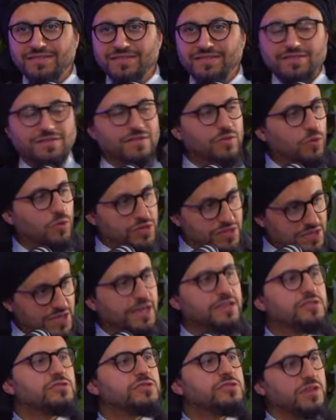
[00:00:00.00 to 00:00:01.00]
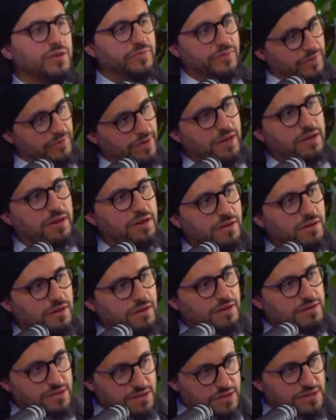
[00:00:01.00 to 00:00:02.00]
or to get yourself invited
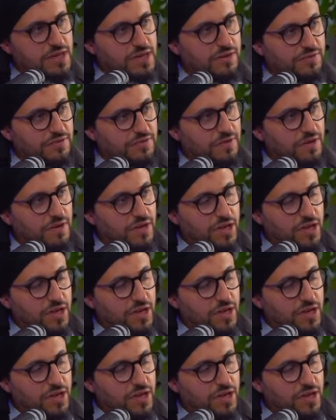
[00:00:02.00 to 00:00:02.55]
to his house.